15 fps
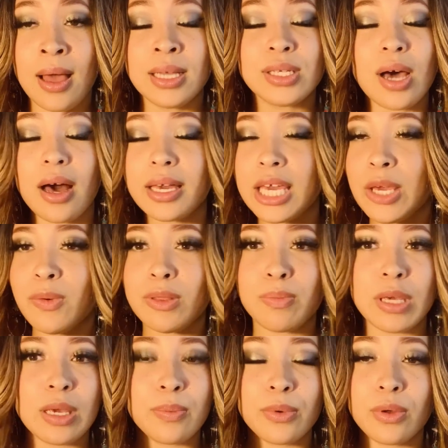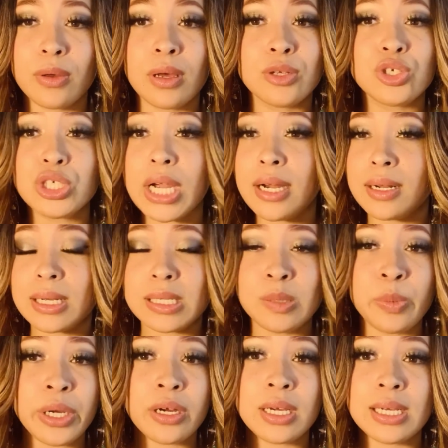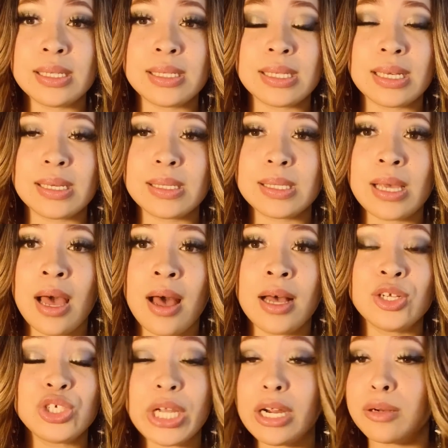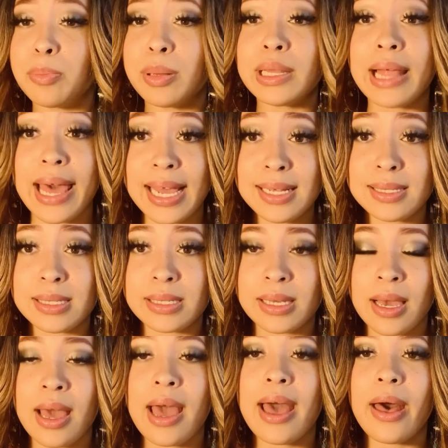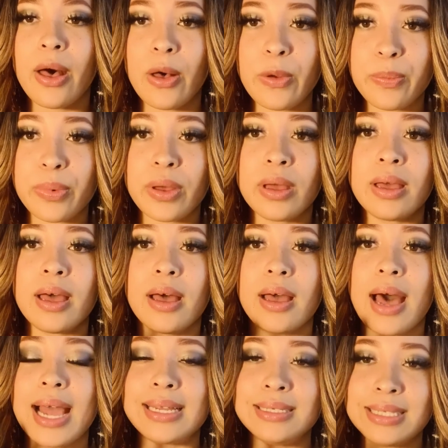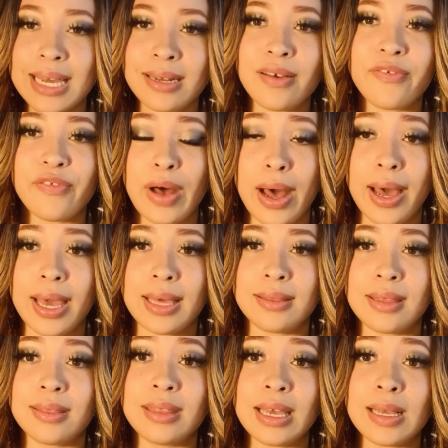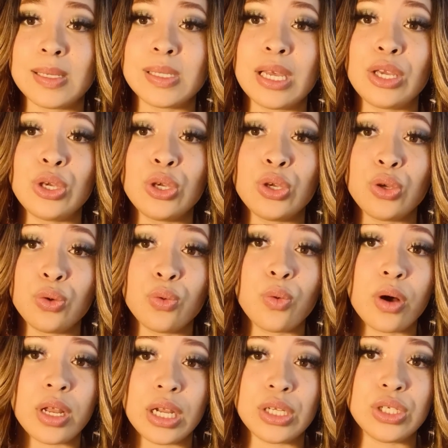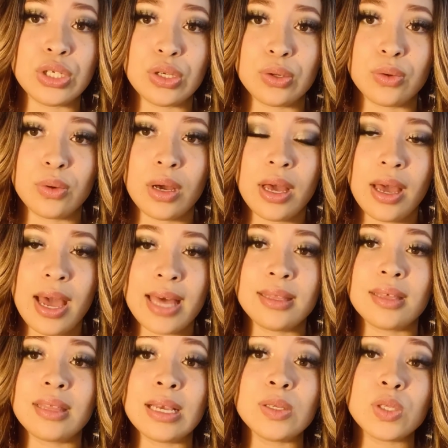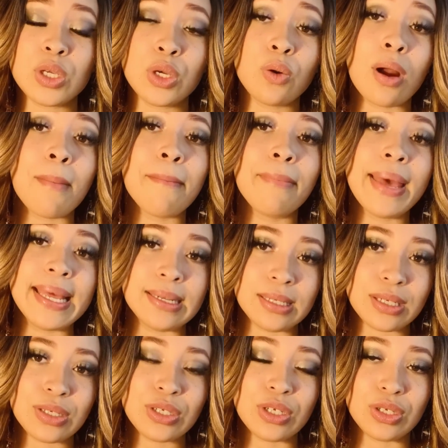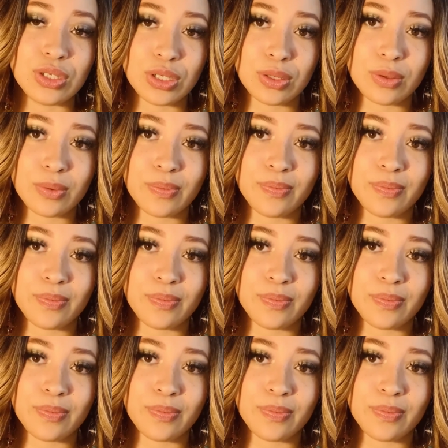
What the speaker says: Talking with people, shared experiences, shared plights help identify the things that you want to do and the things that you are meant to do.